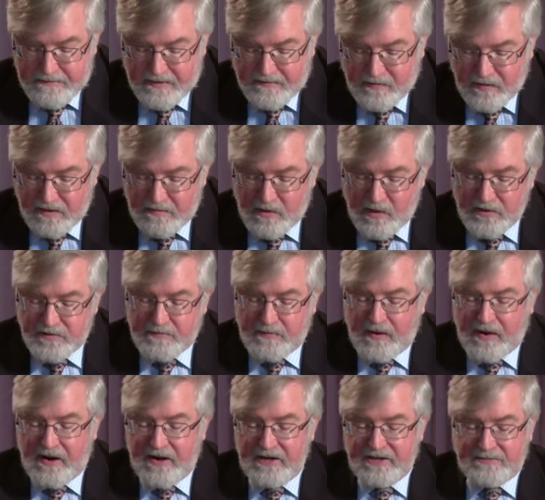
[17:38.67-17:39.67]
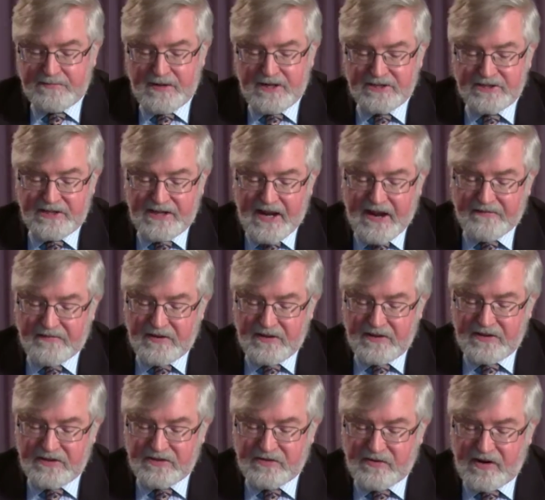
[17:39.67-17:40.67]
But for the most part, especially after
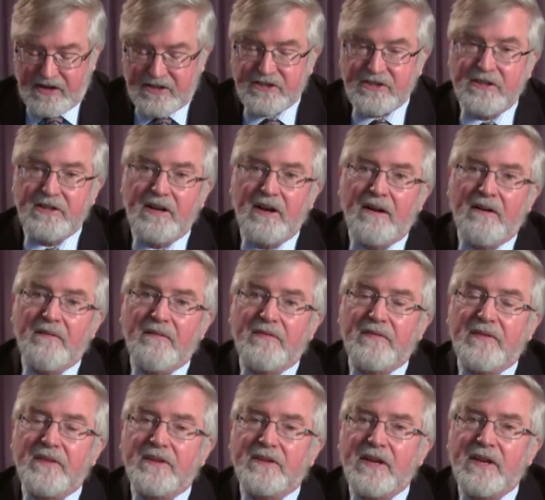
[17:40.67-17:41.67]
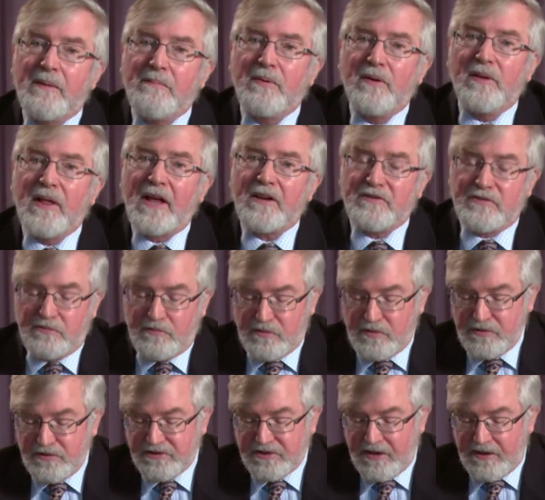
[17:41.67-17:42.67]
the destruction of the temple at
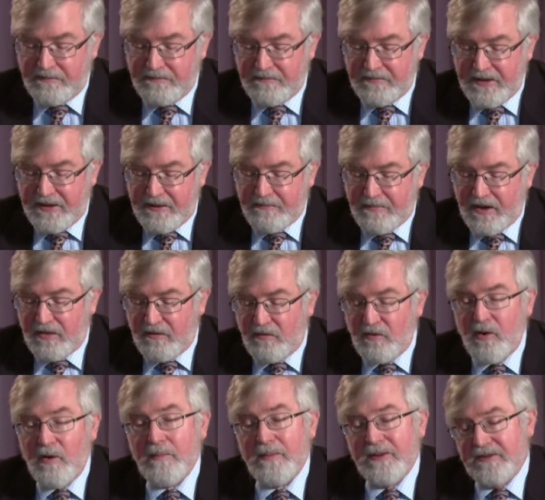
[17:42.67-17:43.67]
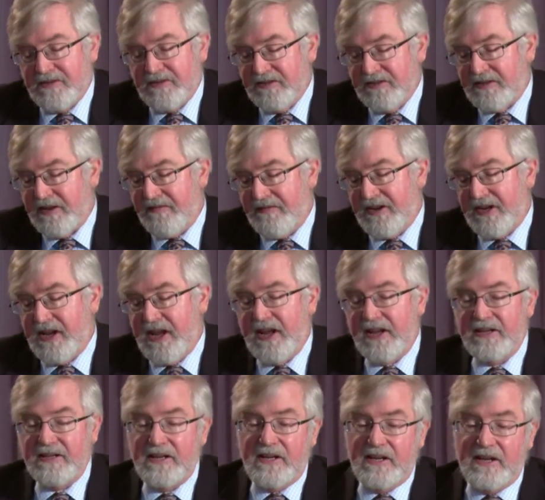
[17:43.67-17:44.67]
Jerusalem by the Romans in
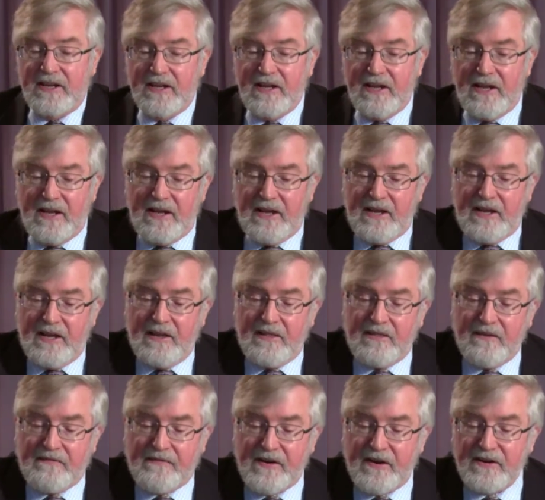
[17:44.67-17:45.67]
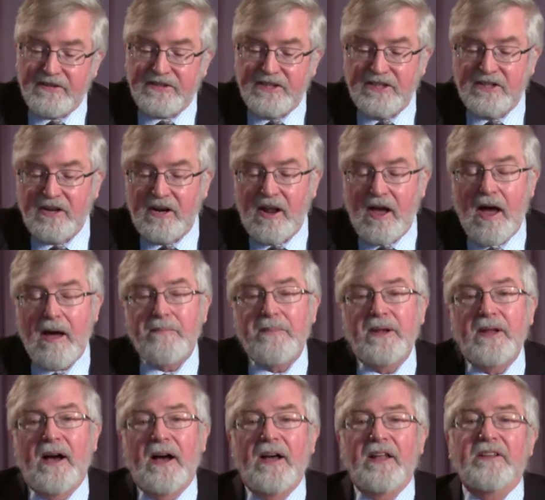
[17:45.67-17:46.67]
70 AD, the Pharisee
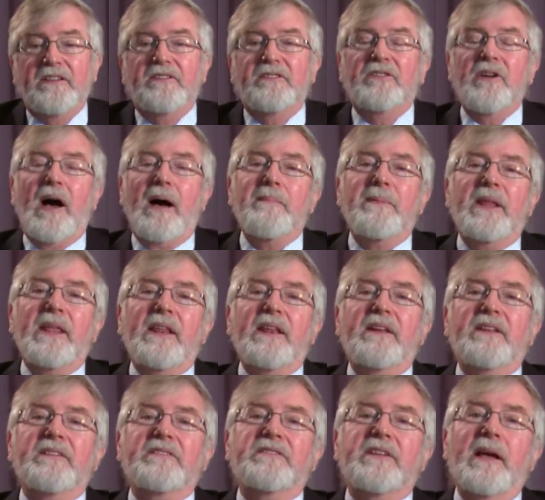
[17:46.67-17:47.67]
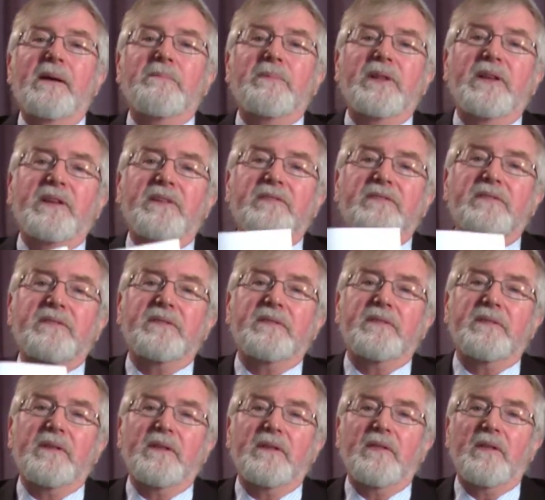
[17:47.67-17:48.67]
uh, dominated assemblies,
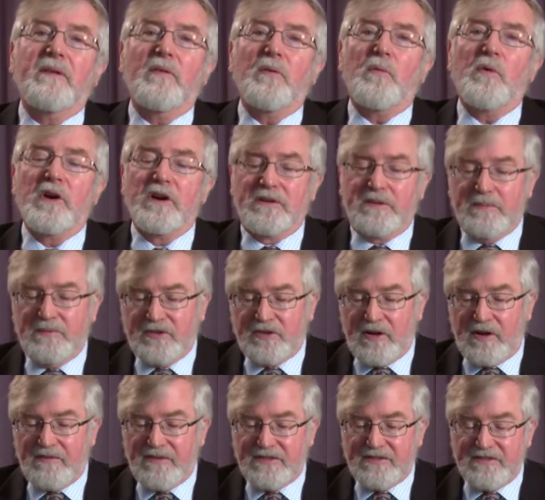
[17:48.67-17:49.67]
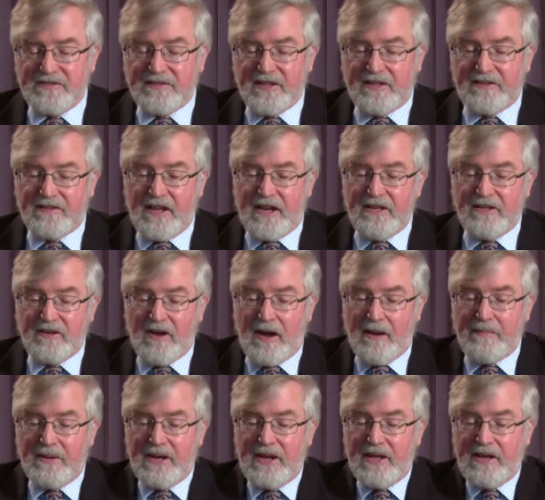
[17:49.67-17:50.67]
the worship services that they
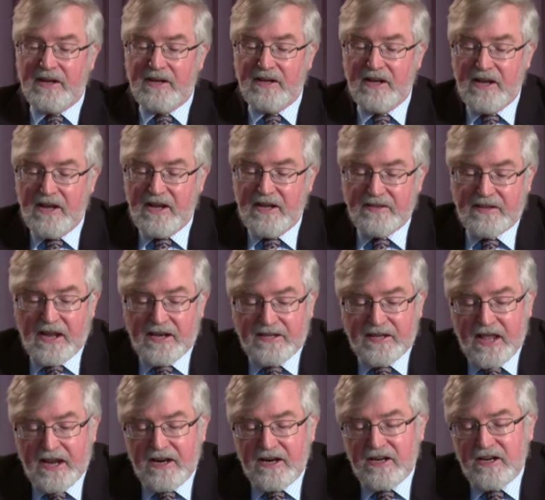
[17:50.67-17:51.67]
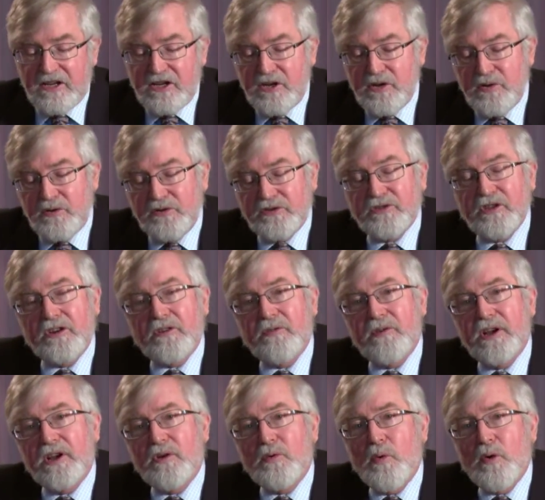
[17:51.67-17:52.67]
dominated, they tended to use the
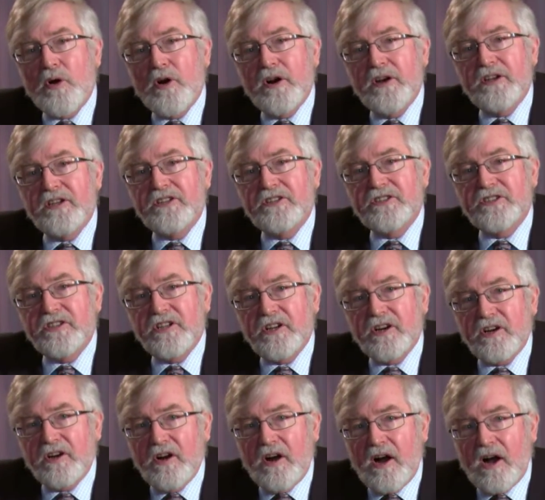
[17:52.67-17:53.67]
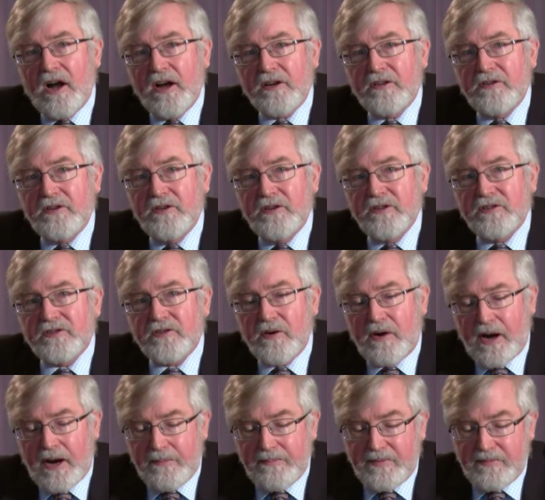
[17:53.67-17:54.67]
Greek word synagogue to
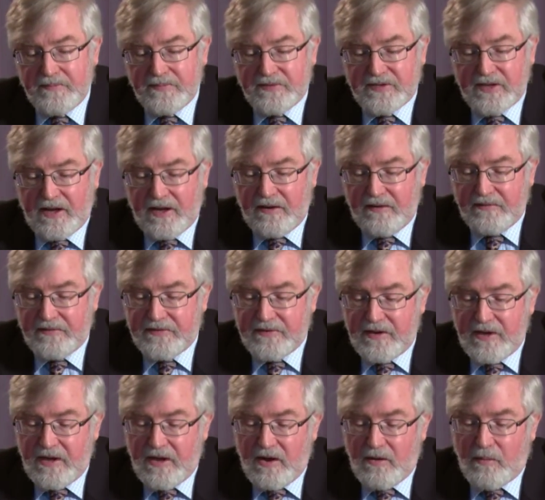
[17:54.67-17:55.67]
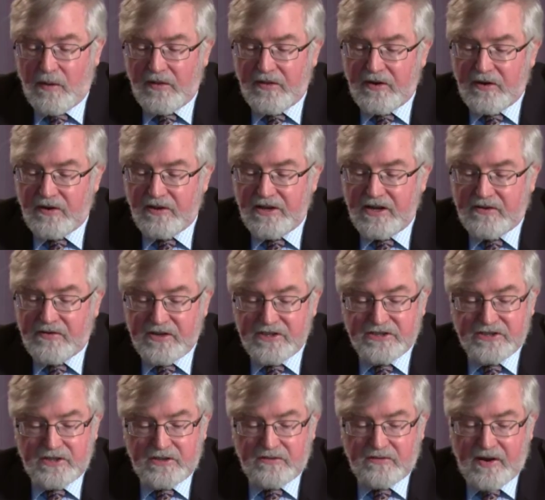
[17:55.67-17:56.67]
describe themselves, while the early
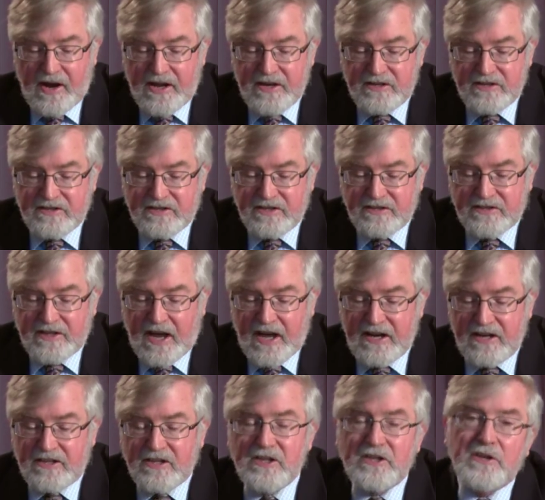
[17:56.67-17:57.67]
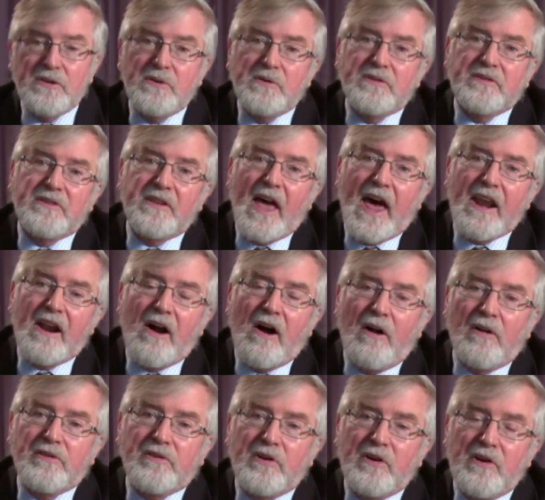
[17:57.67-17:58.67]
Christian writers decided to use that
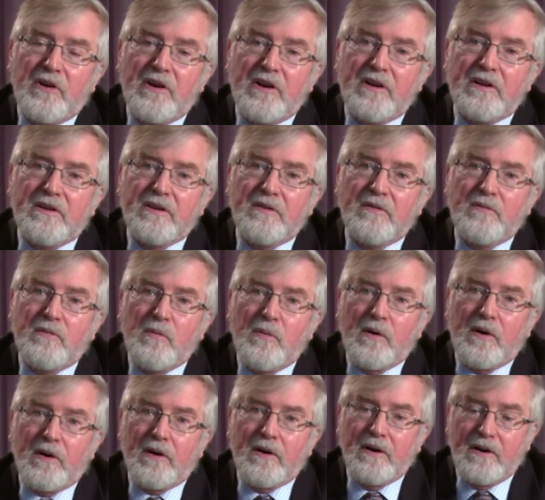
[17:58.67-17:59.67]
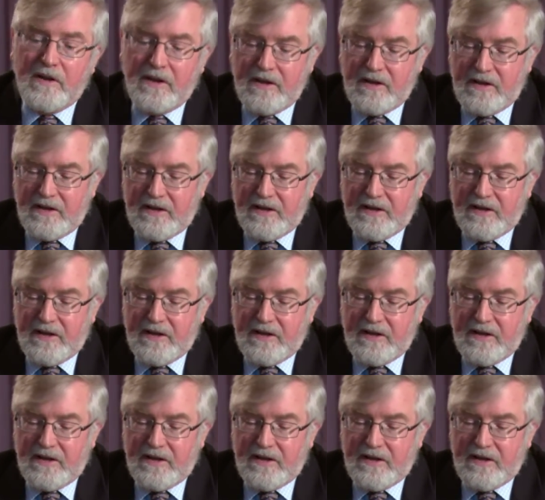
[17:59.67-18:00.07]
alternative word,